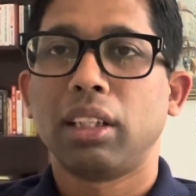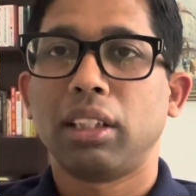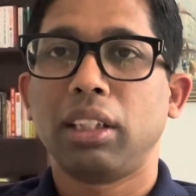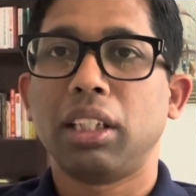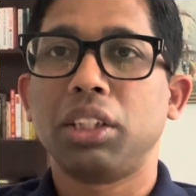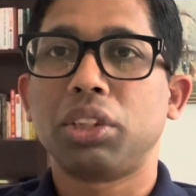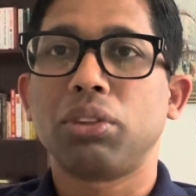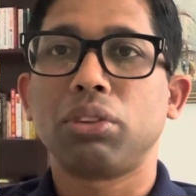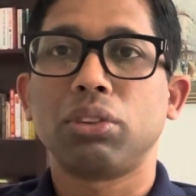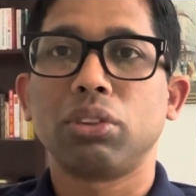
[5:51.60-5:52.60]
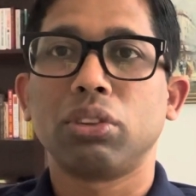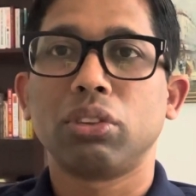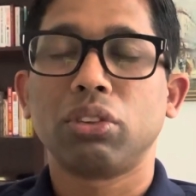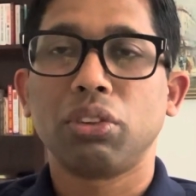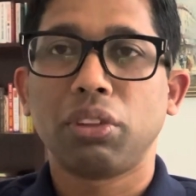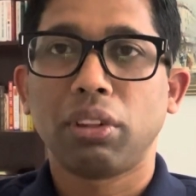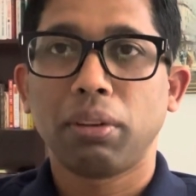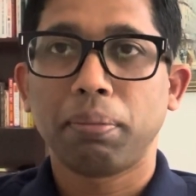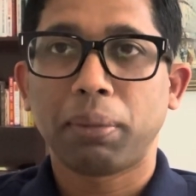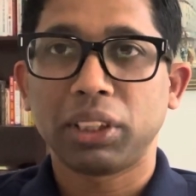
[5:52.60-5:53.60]
In addition to
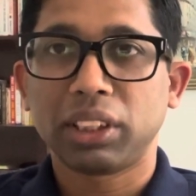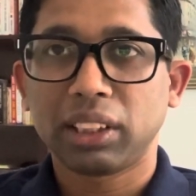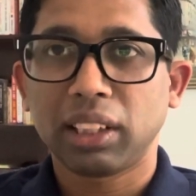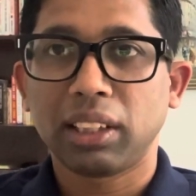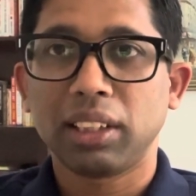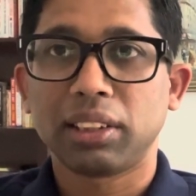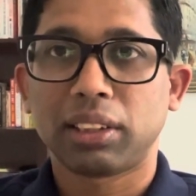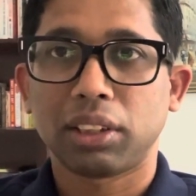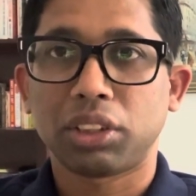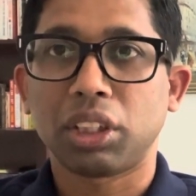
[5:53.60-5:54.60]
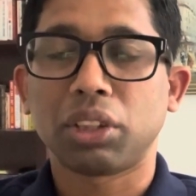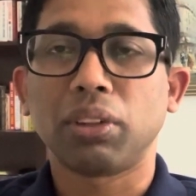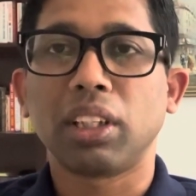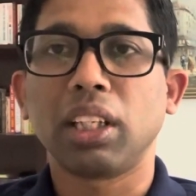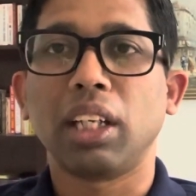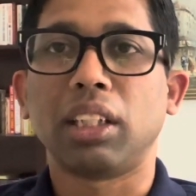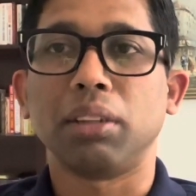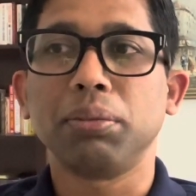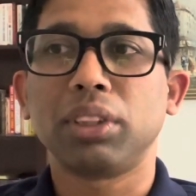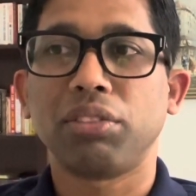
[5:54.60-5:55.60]
purchasing these stationery
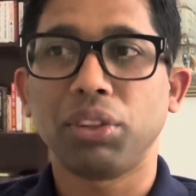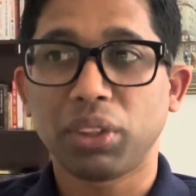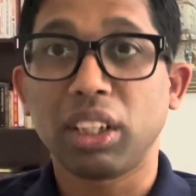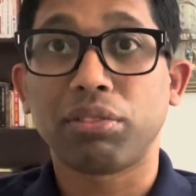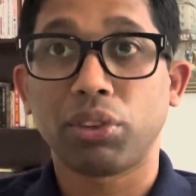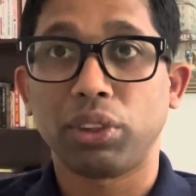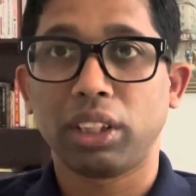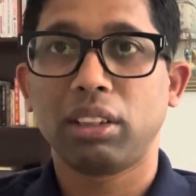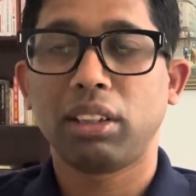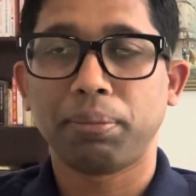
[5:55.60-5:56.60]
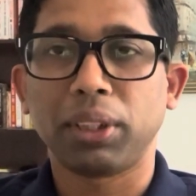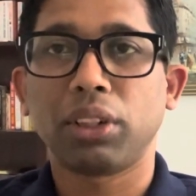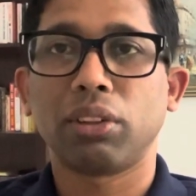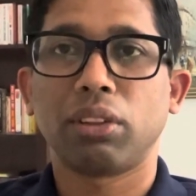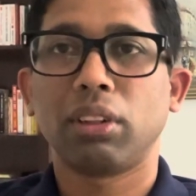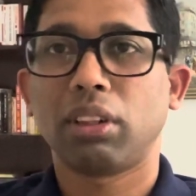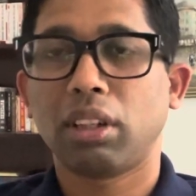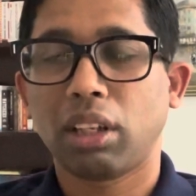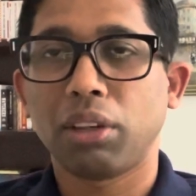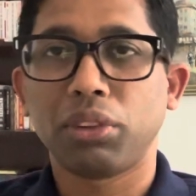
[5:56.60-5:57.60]
items, if you can afford it, depending on
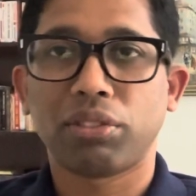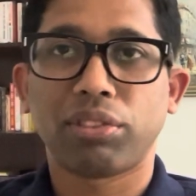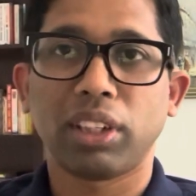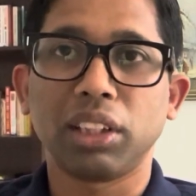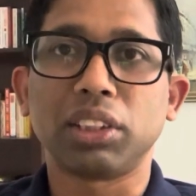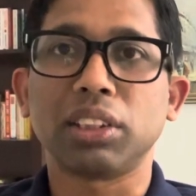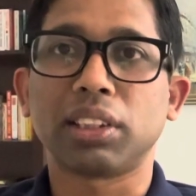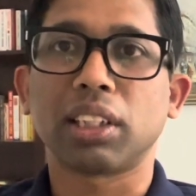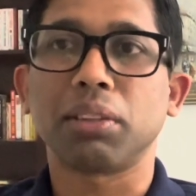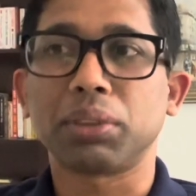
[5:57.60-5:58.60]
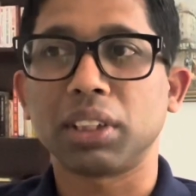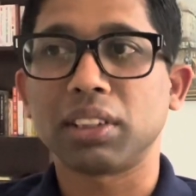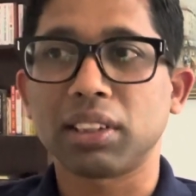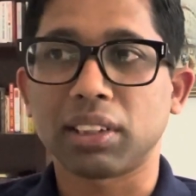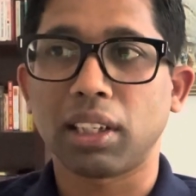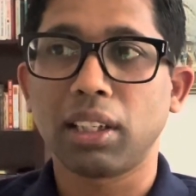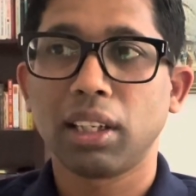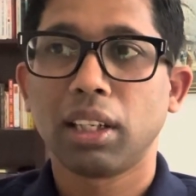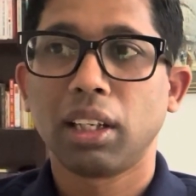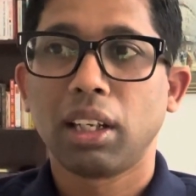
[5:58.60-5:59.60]
how your financial circumstances are,
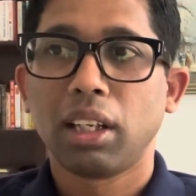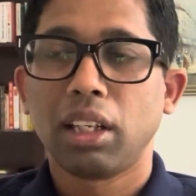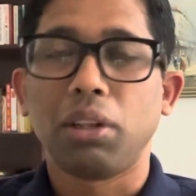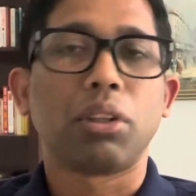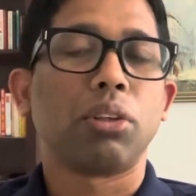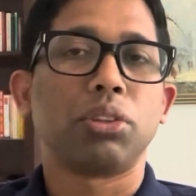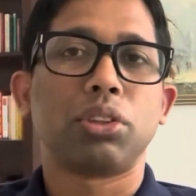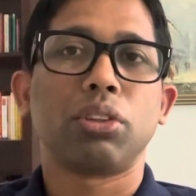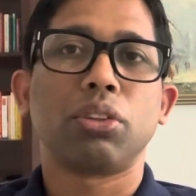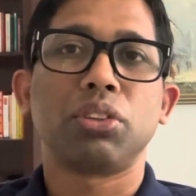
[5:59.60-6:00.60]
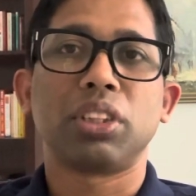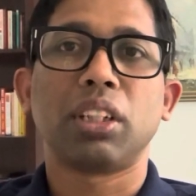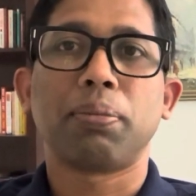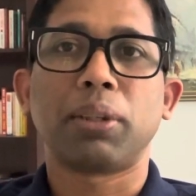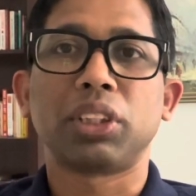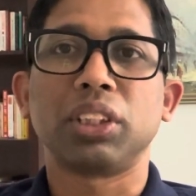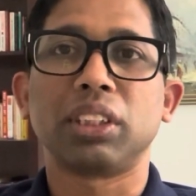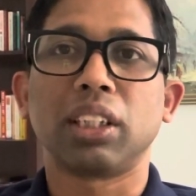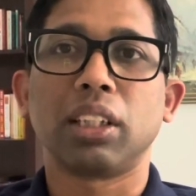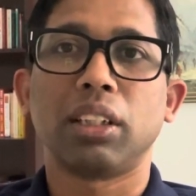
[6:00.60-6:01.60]
you can also consider
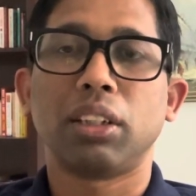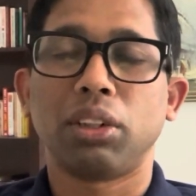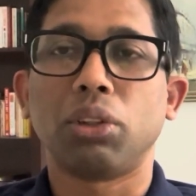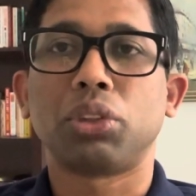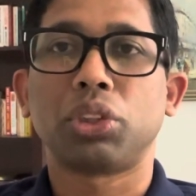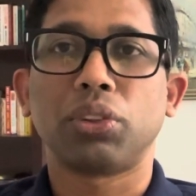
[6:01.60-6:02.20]
purchasing a not so